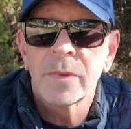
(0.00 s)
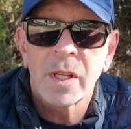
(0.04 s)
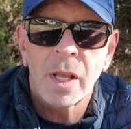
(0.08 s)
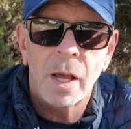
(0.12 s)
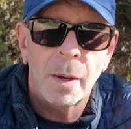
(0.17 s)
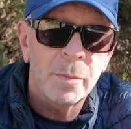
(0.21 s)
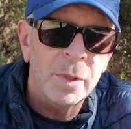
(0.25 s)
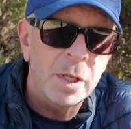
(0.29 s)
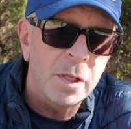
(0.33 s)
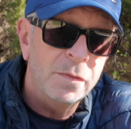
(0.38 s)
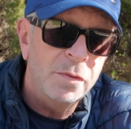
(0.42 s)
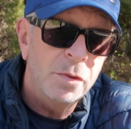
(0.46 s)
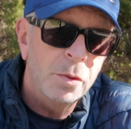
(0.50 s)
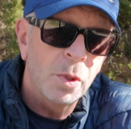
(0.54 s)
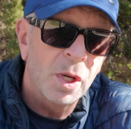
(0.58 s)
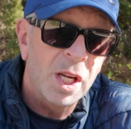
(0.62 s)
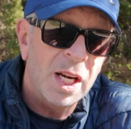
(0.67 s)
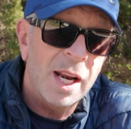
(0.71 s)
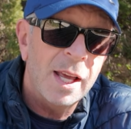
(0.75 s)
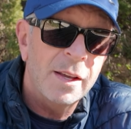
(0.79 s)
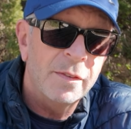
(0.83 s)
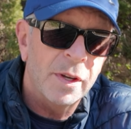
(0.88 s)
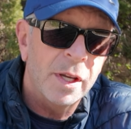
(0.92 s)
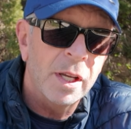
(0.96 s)
I mean, if you were
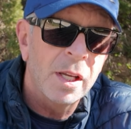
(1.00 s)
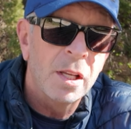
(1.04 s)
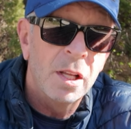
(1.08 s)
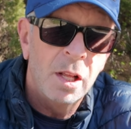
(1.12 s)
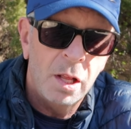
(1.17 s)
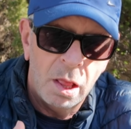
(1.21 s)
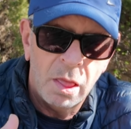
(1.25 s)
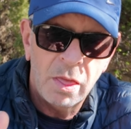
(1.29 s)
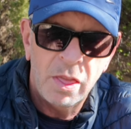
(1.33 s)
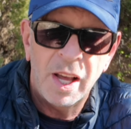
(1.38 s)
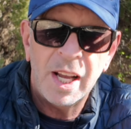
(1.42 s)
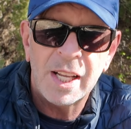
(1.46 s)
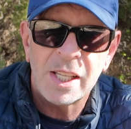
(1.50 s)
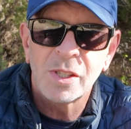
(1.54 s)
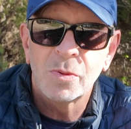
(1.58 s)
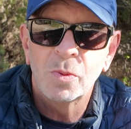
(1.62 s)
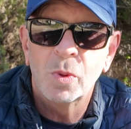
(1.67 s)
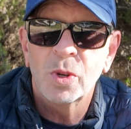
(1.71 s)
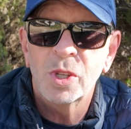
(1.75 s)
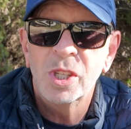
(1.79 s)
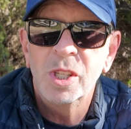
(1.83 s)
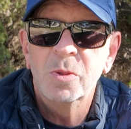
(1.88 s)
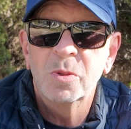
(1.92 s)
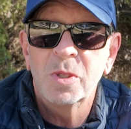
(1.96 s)
clever, that's
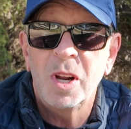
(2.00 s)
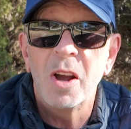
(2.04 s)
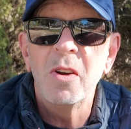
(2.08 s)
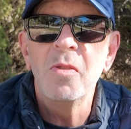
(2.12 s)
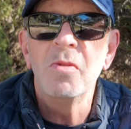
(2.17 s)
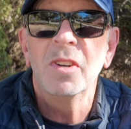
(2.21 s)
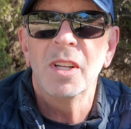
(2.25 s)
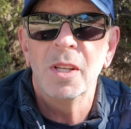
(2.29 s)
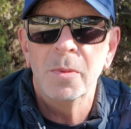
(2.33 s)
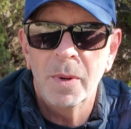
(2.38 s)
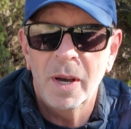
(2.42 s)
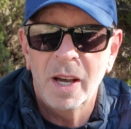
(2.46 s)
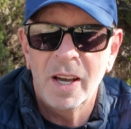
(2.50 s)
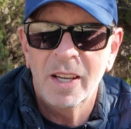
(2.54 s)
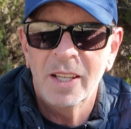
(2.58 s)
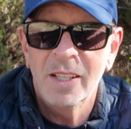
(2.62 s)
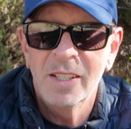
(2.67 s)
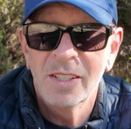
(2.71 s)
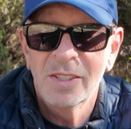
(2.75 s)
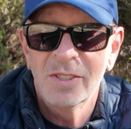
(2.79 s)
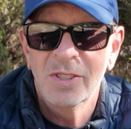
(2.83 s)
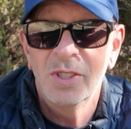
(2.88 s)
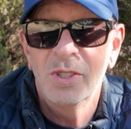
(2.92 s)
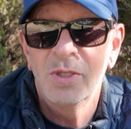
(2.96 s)
what you would only buy
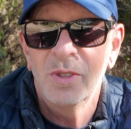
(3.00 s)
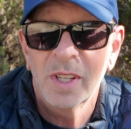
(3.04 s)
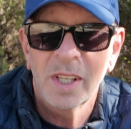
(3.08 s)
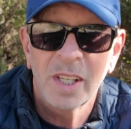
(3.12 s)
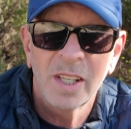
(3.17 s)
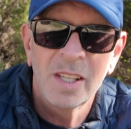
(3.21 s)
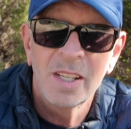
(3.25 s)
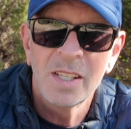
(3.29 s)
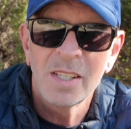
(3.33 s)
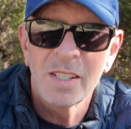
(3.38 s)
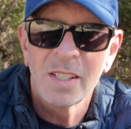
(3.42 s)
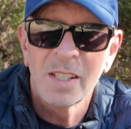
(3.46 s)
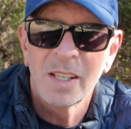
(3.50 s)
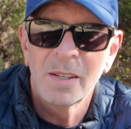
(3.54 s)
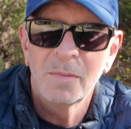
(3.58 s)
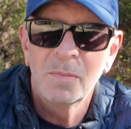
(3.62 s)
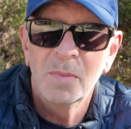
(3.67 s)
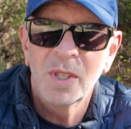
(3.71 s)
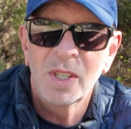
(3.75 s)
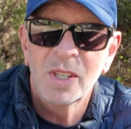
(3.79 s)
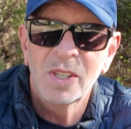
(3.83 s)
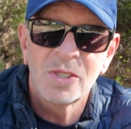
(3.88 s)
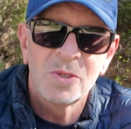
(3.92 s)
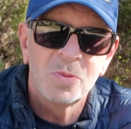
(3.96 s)
to drink, isn't it?
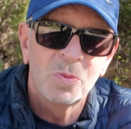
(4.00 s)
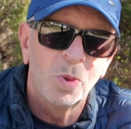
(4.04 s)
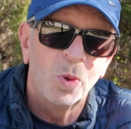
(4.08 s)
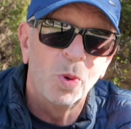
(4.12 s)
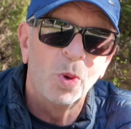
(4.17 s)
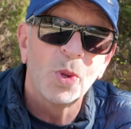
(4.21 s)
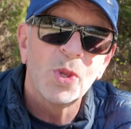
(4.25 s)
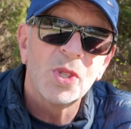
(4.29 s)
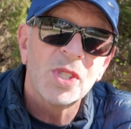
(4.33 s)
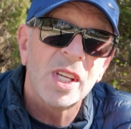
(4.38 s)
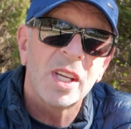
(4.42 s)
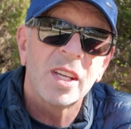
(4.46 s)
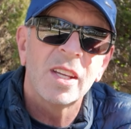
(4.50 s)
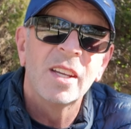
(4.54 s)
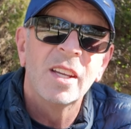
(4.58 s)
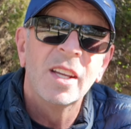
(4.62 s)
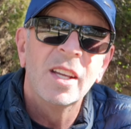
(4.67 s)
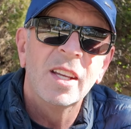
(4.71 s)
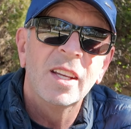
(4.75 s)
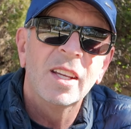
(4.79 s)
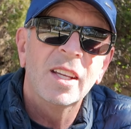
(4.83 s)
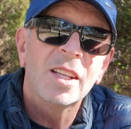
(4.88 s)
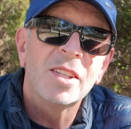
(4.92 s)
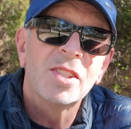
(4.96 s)
Because water
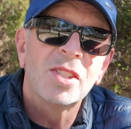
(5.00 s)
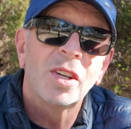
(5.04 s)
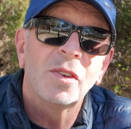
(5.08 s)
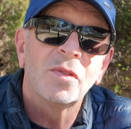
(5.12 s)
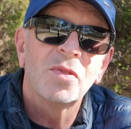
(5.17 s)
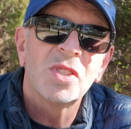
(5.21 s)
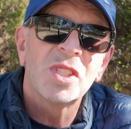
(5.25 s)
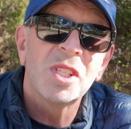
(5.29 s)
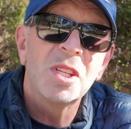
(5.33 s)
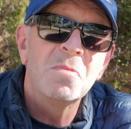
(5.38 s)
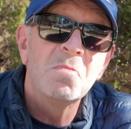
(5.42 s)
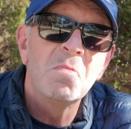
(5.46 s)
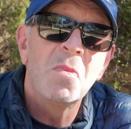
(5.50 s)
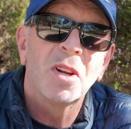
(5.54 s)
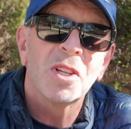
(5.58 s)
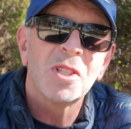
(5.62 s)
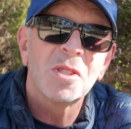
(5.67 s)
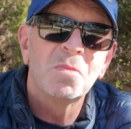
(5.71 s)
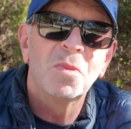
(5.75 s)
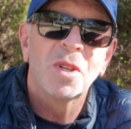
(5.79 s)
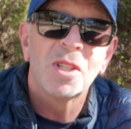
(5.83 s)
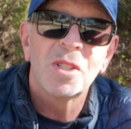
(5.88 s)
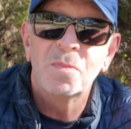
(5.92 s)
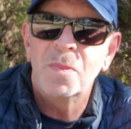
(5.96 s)
is obviously
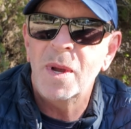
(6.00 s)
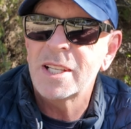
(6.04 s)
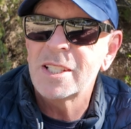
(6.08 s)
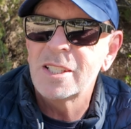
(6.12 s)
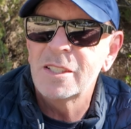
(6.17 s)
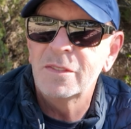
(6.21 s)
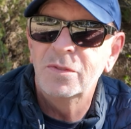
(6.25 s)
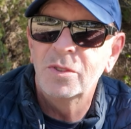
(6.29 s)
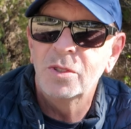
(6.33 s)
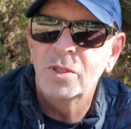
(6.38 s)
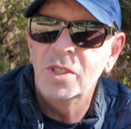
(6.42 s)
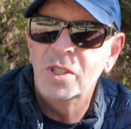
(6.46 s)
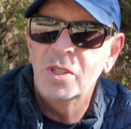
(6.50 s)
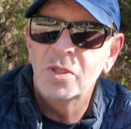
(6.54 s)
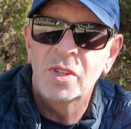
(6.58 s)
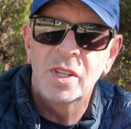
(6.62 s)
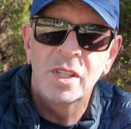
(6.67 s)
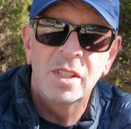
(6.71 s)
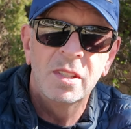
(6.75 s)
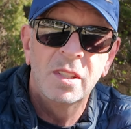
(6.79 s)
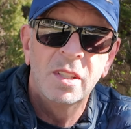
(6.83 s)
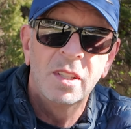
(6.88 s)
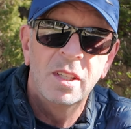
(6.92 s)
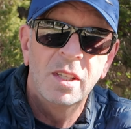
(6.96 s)
much better for you
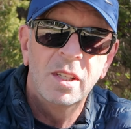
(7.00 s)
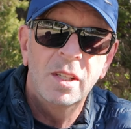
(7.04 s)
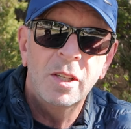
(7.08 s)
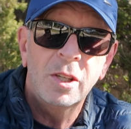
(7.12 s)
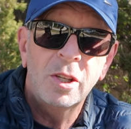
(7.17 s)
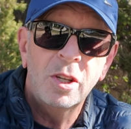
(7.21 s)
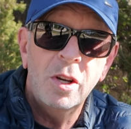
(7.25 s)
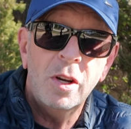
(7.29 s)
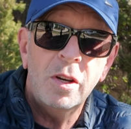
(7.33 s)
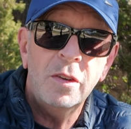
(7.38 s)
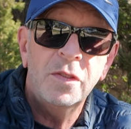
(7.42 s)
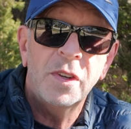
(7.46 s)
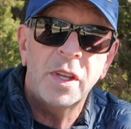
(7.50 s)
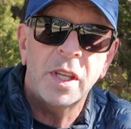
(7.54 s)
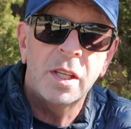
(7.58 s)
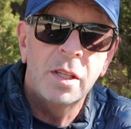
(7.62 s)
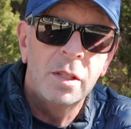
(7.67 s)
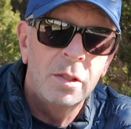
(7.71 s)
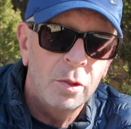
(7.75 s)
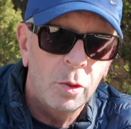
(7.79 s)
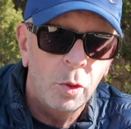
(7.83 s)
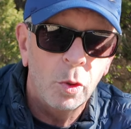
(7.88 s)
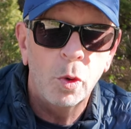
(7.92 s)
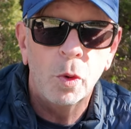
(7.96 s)
than coffee
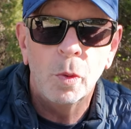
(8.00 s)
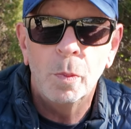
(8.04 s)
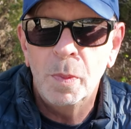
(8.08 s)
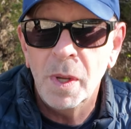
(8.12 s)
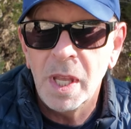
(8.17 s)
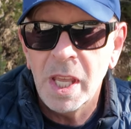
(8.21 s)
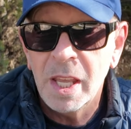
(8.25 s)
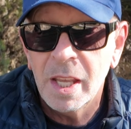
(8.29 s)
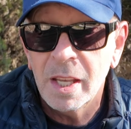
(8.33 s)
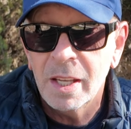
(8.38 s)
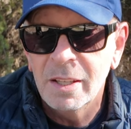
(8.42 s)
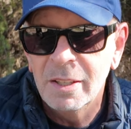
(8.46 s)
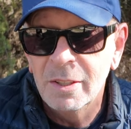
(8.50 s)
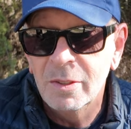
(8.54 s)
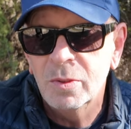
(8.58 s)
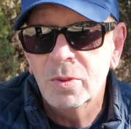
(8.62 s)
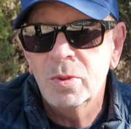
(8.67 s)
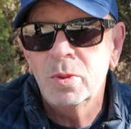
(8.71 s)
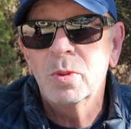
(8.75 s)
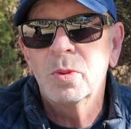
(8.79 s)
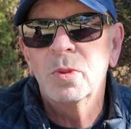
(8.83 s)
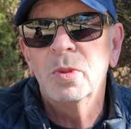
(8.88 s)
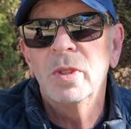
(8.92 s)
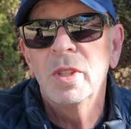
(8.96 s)
or beer
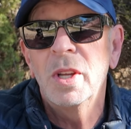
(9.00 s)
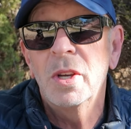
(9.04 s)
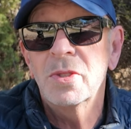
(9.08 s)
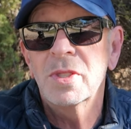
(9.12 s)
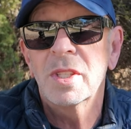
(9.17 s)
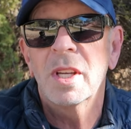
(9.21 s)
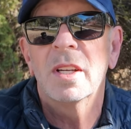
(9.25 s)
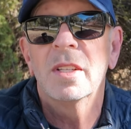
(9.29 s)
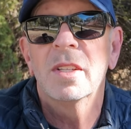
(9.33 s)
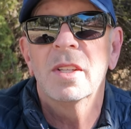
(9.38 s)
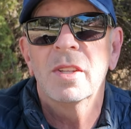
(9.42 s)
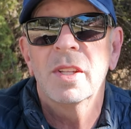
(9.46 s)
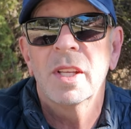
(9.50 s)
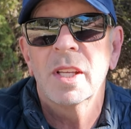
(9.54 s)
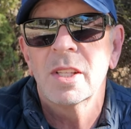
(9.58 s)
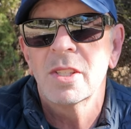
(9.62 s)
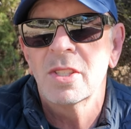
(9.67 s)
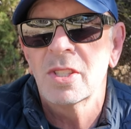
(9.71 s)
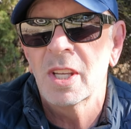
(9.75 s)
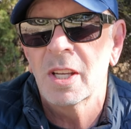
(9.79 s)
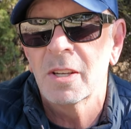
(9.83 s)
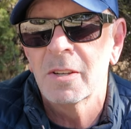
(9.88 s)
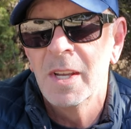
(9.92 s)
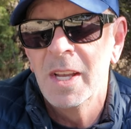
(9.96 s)
or all those kind of things.
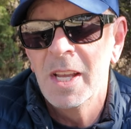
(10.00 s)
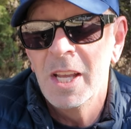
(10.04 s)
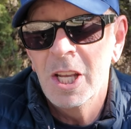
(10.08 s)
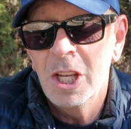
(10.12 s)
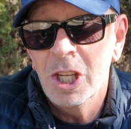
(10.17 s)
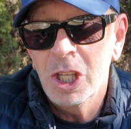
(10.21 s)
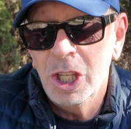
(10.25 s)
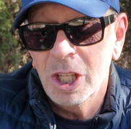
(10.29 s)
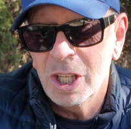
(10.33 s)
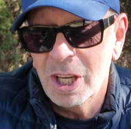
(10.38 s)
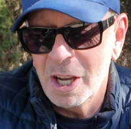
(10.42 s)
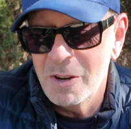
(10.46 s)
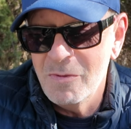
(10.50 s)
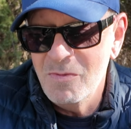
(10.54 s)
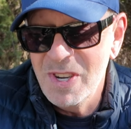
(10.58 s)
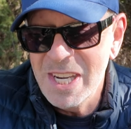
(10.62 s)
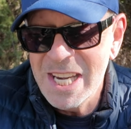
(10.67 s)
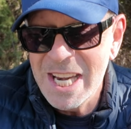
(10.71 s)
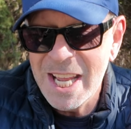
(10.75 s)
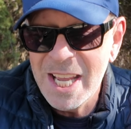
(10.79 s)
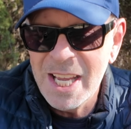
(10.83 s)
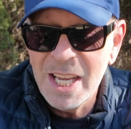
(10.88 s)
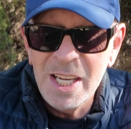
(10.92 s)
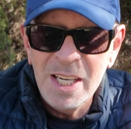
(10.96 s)
So you don't
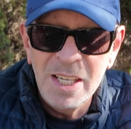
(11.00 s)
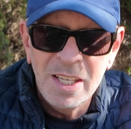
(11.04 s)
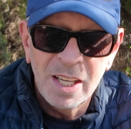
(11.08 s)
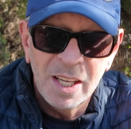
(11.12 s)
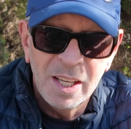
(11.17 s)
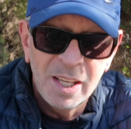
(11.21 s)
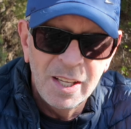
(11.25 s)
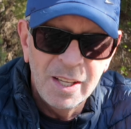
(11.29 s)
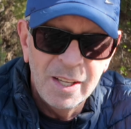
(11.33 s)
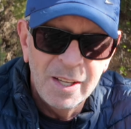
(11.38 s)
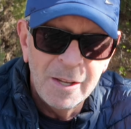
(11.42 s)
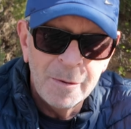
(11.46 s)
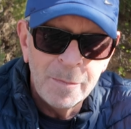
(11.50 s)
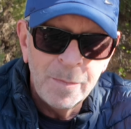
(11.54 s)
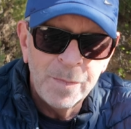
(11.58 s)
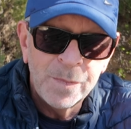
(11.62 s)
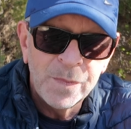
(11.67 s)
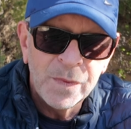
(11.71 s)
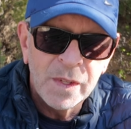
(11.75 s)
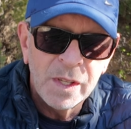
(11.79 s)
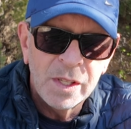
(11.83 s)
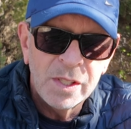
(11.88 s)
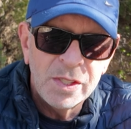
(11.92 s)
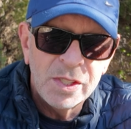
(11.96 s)
need
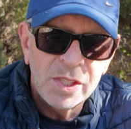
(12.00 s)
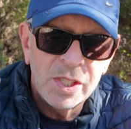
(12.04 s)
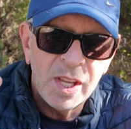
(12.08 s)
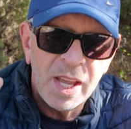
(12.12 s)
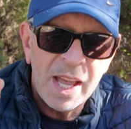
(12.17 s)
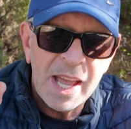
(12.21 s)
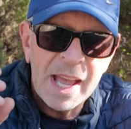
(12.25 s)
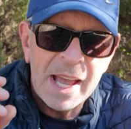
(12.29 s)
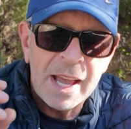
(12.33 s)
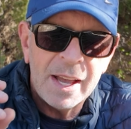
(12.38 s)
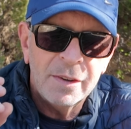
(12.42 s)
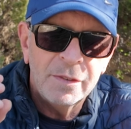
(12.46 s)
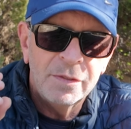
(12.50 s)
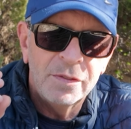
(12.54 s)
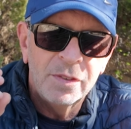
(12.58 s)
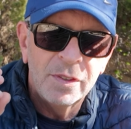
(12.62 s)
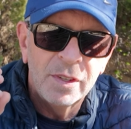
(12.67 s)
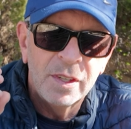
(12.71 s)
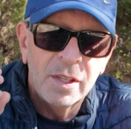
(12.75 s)
to have